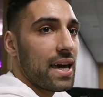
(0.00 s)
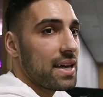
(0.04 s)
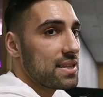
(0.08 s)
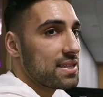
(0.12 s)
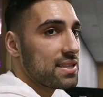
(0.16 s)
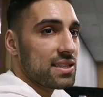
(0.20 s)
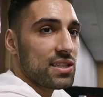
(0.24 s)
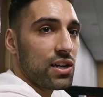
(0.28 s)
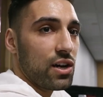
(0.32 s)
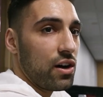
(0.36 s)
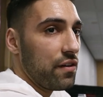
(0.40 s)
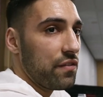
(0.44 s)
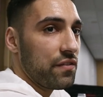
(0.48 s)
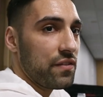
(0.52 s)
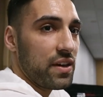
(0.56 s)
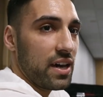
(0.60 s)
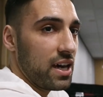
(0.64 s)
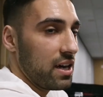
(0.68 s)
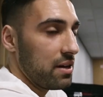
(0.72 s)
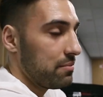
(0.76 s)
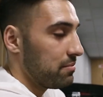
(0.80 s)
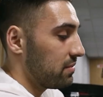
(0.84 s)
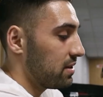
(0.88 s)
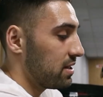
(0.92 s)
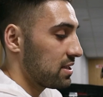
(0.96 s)
It's a tough
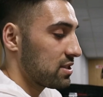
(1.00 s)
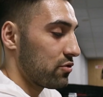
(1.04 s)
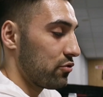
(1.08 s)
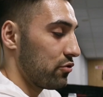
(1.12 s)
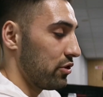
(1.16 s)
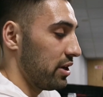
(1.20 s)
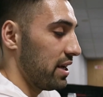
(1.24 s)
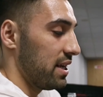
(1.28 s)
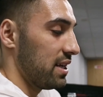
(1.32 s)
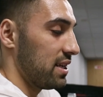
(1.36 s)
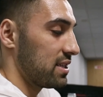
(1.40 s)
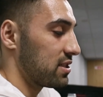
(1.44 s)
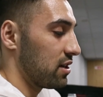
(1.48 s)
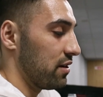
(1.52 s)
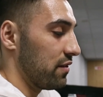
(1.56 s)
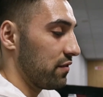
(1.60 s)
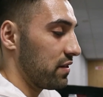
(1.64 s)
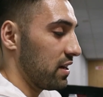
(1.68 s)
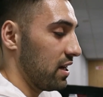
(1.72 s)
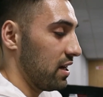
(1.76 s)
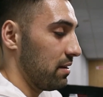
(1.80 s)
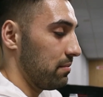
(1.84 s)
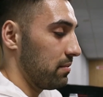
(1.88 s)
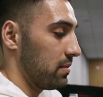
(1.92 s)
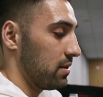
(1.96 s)
game. It's a really tough
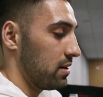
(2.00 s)
game.